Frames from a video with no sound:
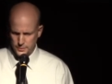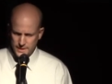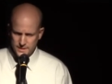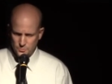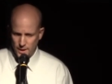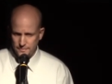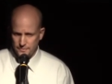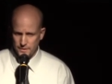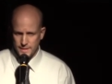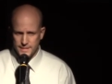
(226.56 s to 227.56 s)
Please
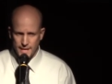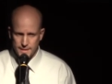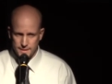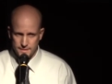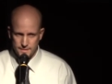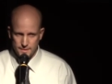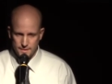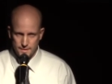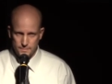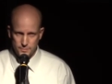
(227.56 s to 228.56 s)
wait for an attendant.
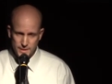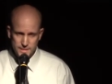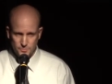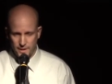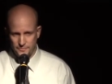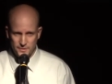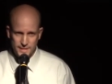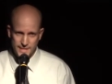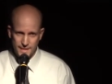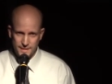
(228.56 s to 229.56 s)
Please wait for
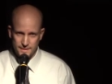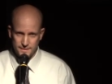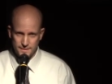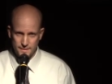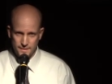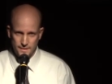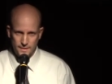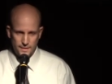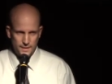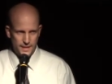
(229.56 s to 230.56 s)
an attendant.
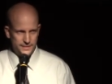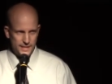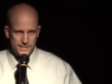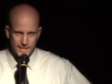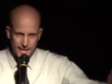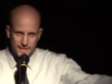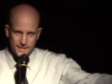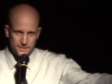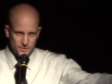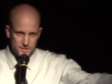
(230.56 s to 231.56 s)
And the
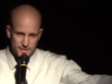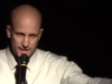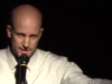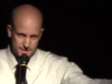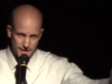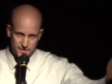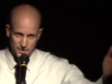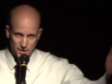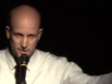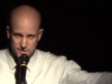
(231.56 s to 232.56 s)
attendant looks like he's got
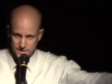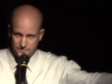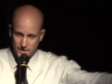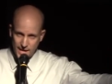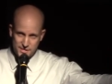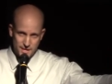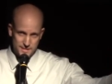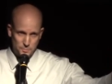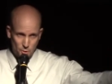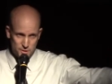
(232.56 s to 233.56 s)
the largest
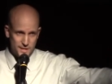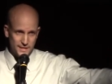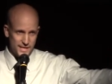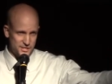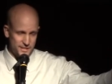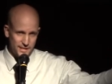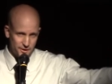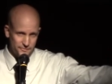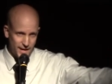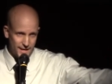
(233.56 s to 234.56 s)
VHS porn collection in
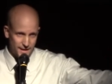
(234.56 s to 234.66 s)
our